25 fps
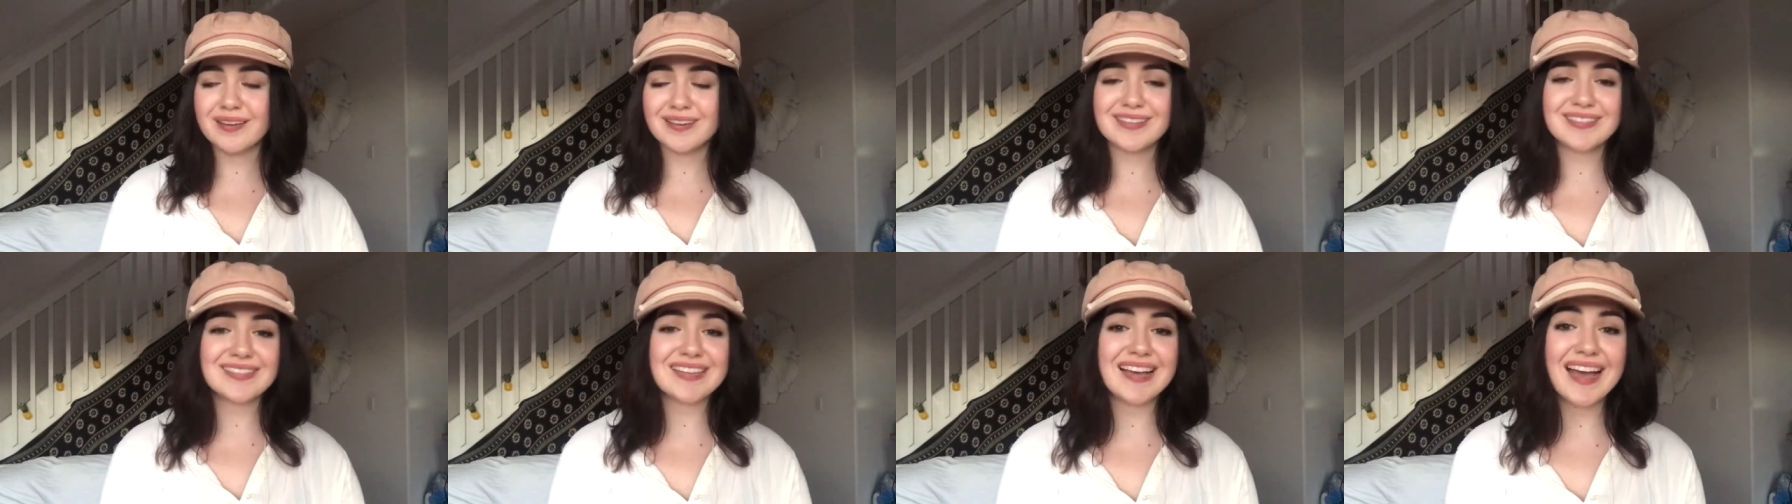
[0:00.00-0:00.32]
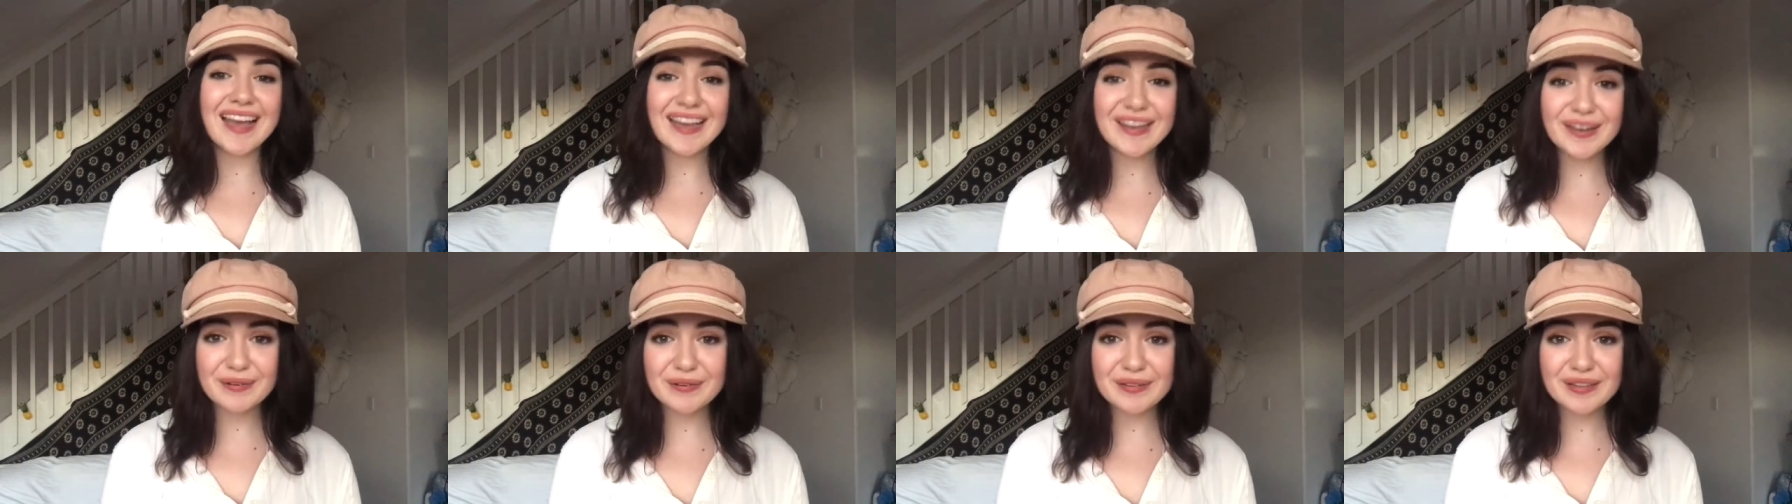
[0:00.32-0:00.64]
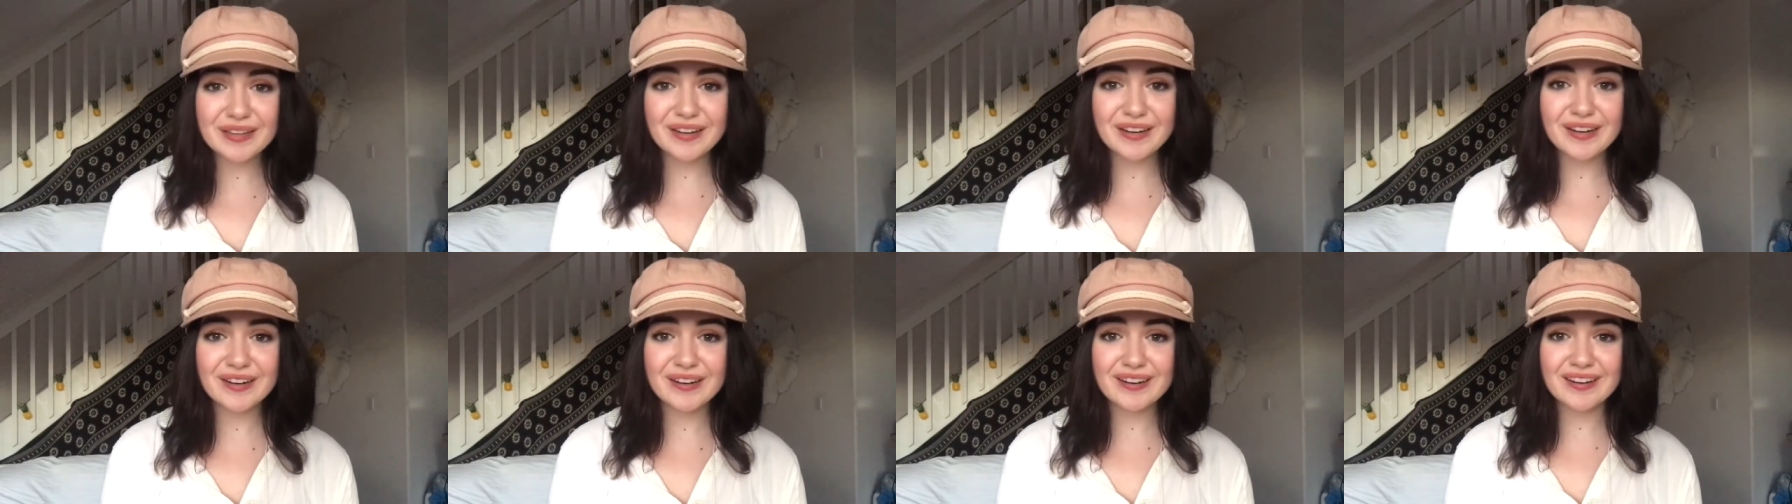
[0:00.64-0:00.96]
because I go
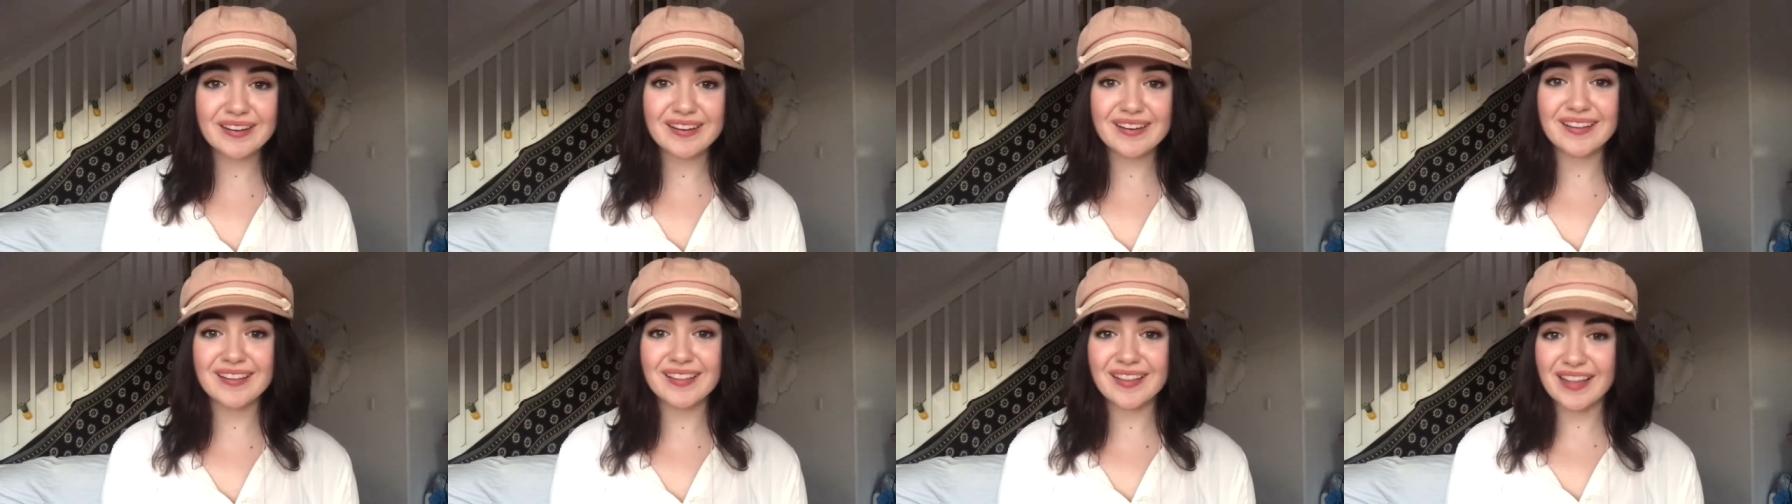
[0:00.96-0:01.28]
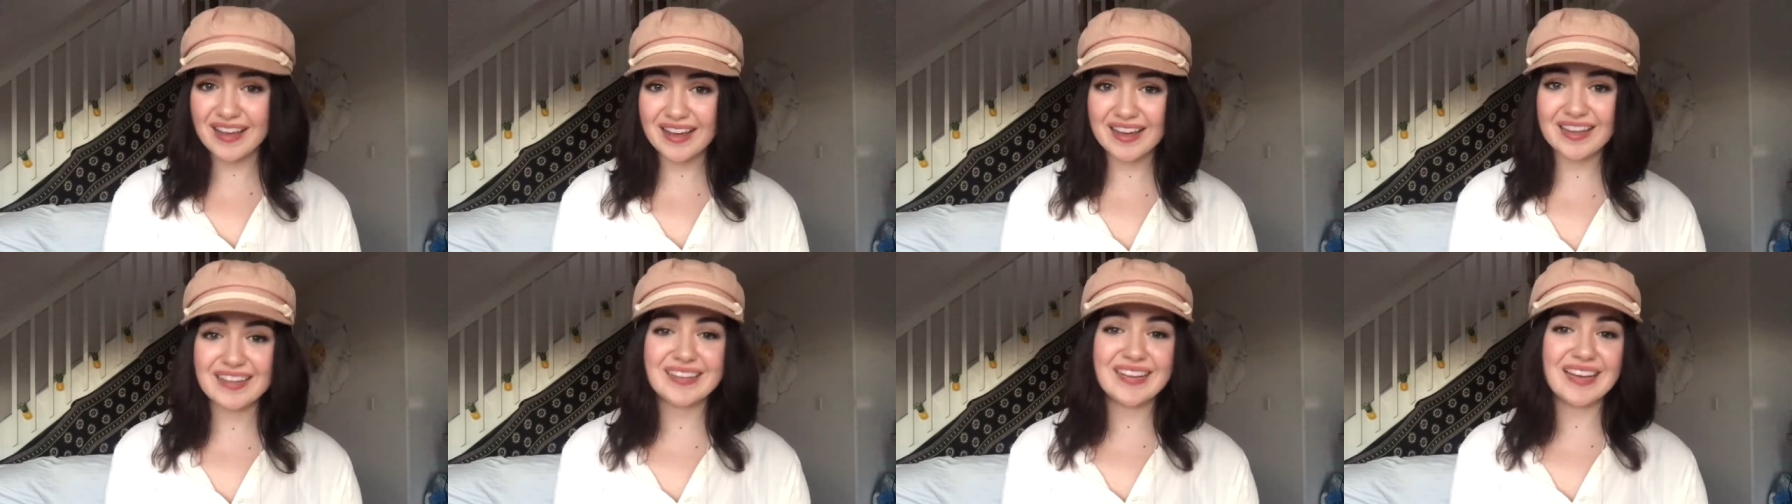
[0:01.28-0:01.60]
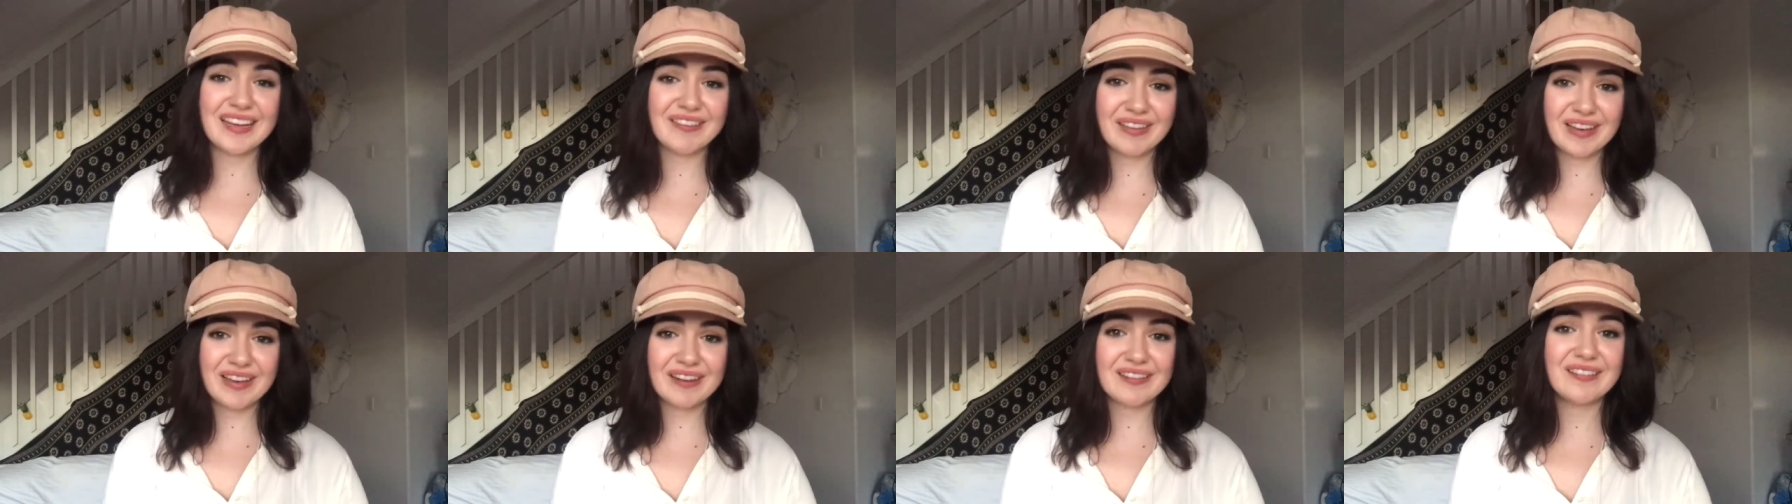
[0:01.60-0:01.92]
there a lot.
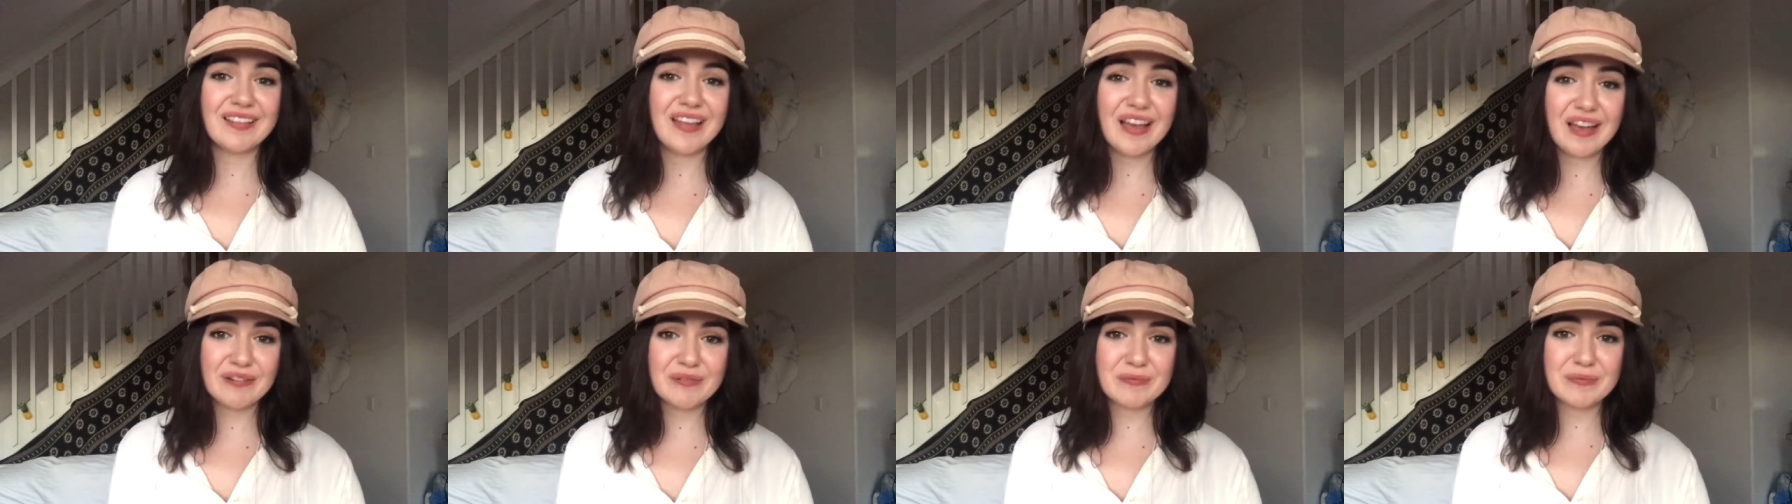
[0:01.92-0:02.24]
I've had a lot